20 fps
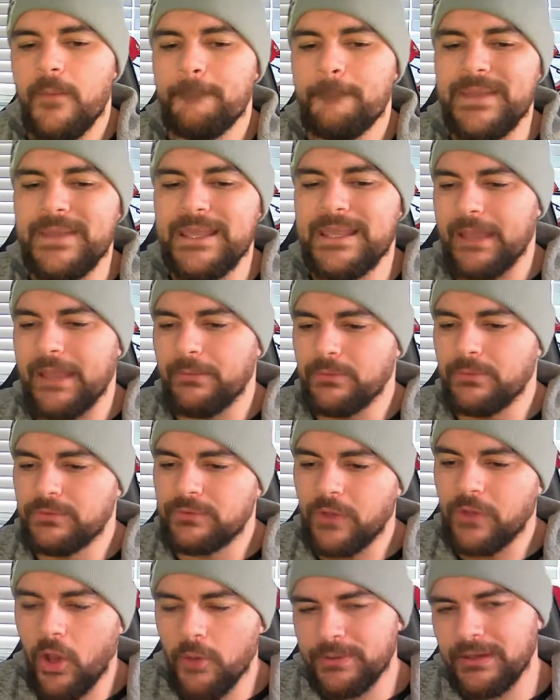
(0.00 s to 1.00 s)
being able
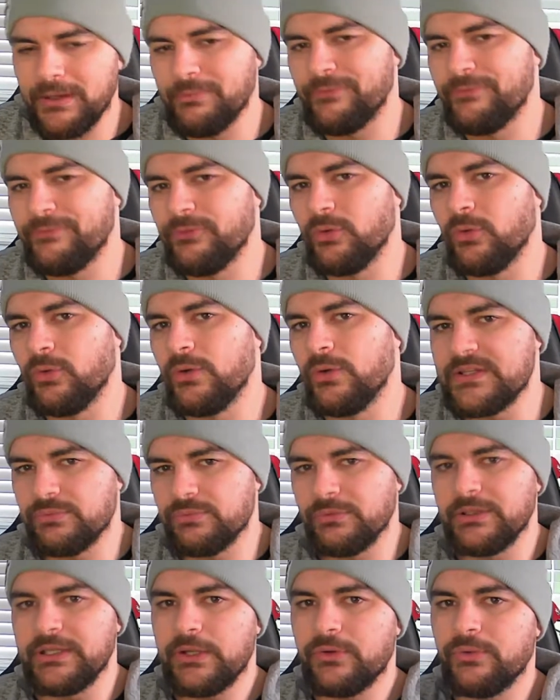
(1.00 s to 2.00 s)
to open up the floor is
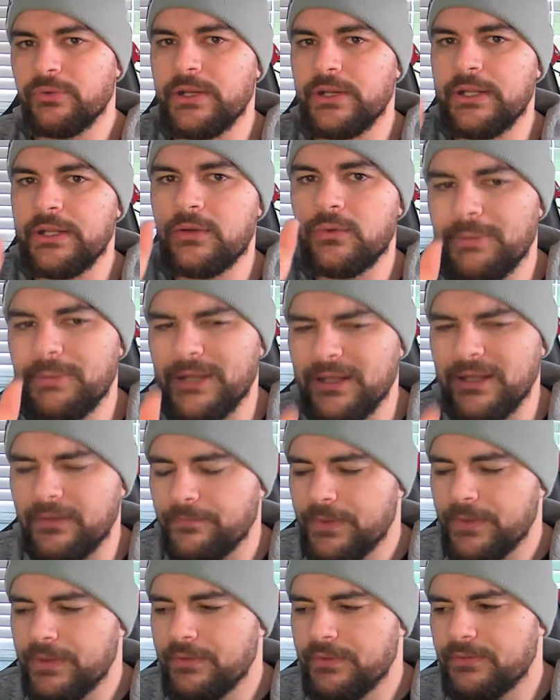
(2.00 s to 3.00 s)
really critical.
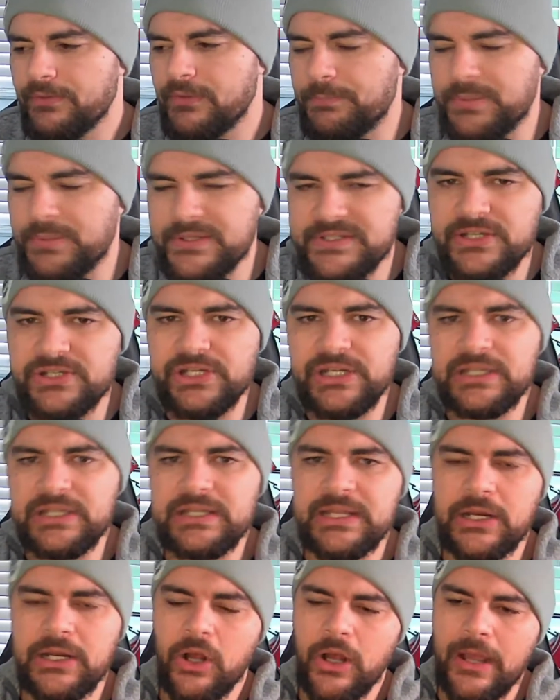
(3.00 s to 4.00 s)
But the positioning
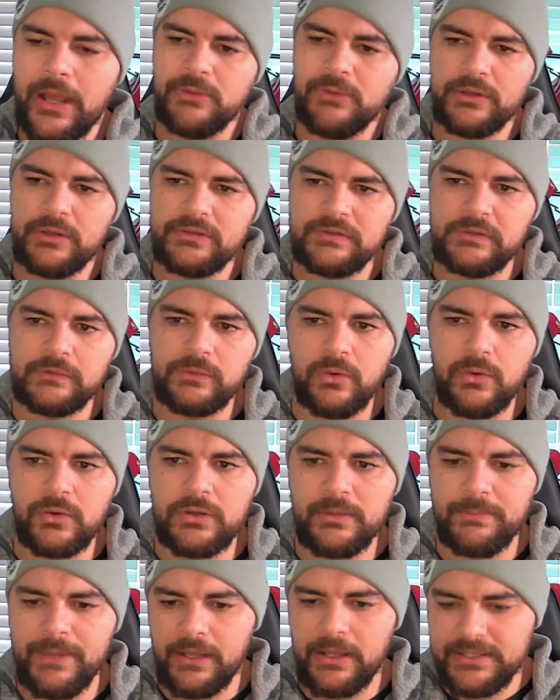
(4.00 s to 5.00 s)
that I'm going to
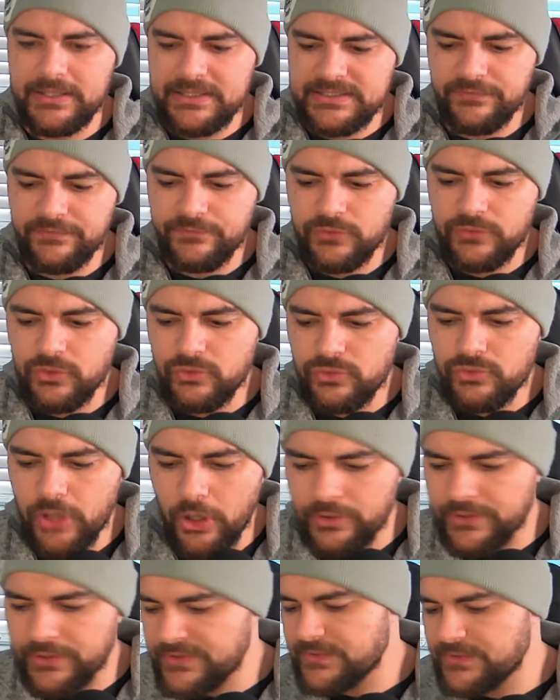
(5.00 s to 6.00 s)
talk about is if you
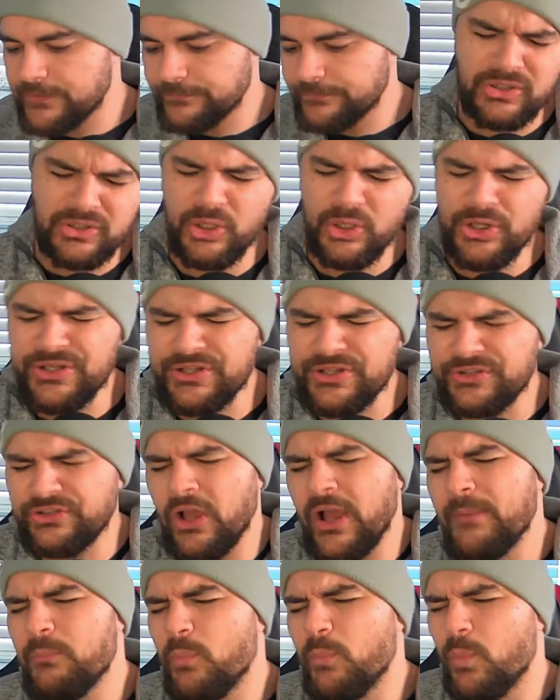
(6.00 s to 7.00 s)
notice, a lot of the
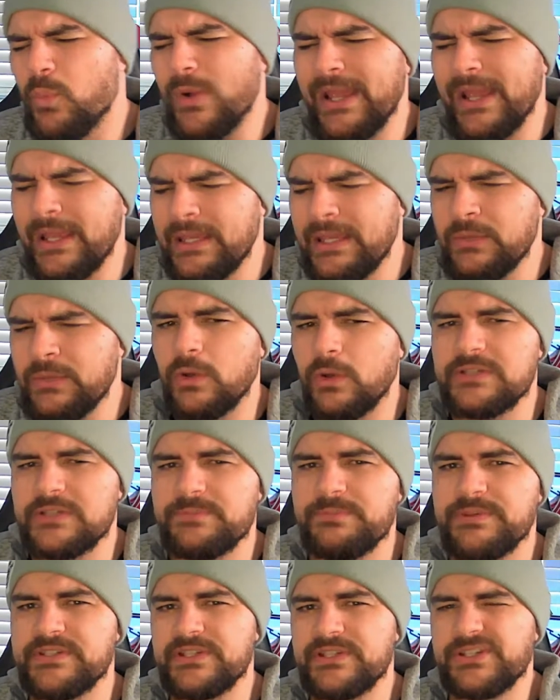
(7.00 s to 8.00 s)
time where he
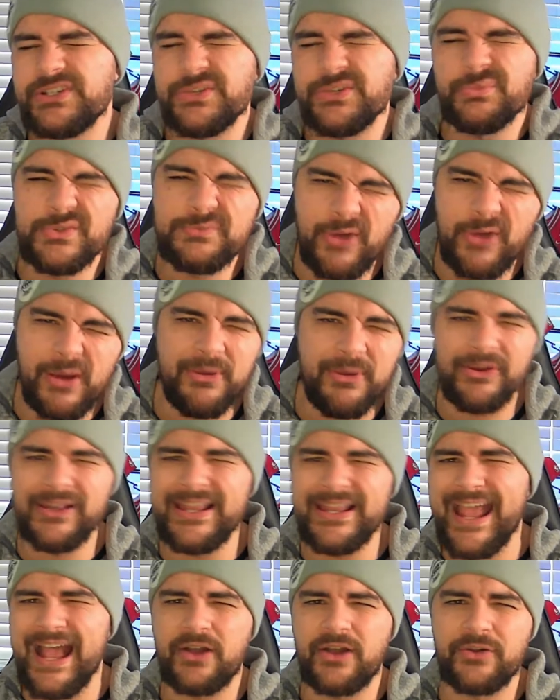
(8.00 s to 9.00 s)
was positioned was
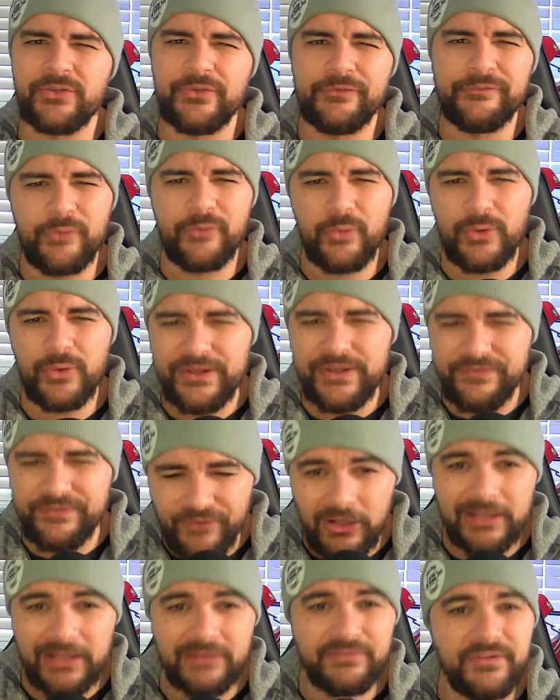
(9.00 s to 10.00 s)
primarily out on the
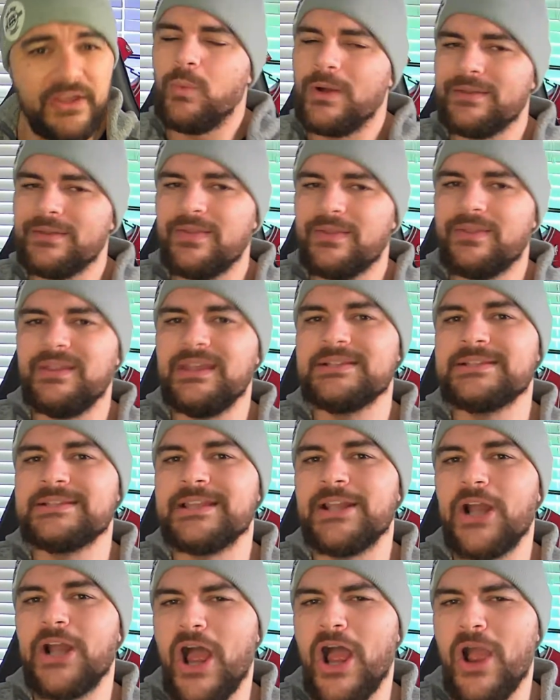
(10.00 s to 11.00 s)
45. One of the things
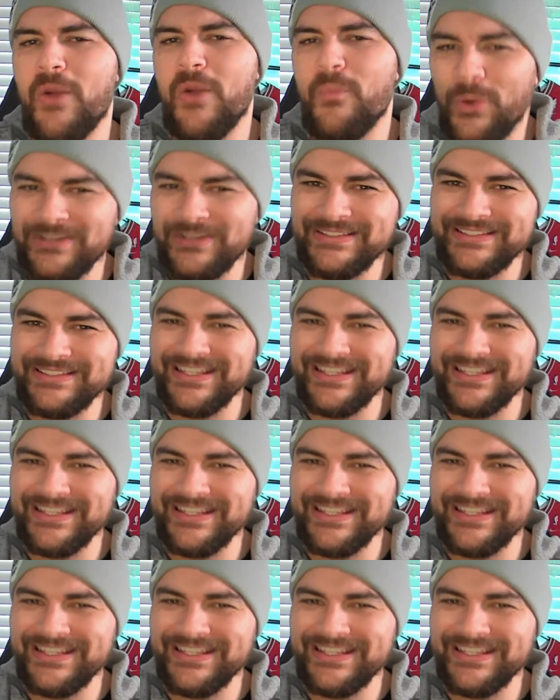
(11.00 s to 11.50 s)
that I want